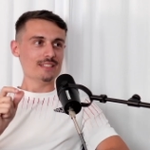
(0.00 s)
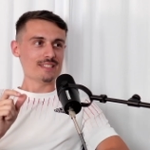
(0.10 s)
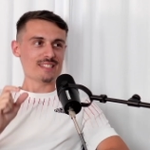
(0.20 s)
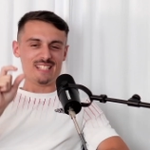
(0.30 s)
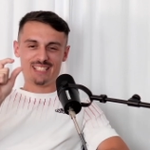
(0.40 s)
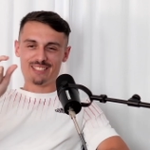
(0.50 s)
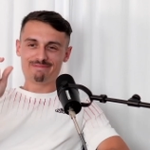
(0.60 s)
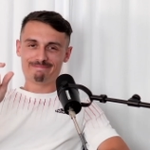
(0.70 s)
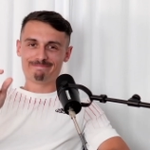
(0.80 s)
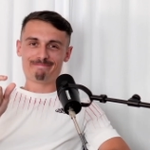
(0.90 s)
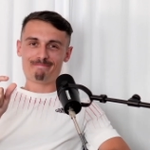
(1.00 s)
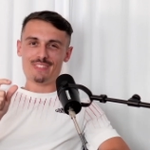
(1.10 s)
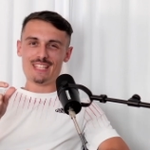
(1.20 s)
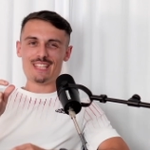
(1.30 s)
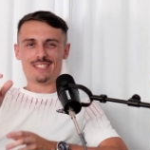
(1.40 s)
It's like,
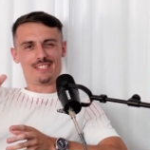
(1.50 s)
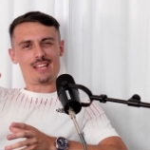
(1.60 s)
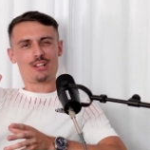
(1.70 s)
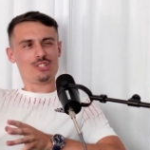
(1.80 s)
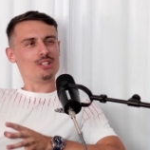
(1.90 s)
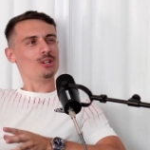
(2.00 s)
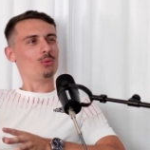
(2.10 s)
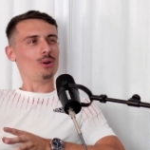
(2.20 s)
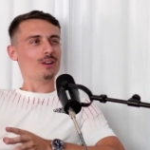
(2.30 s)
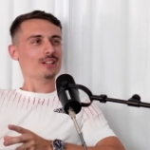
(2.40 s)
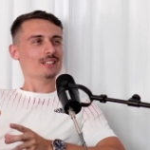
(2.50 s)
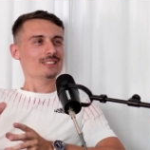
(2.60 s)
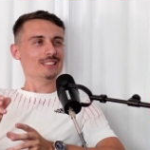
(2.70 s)
is this actually going to work?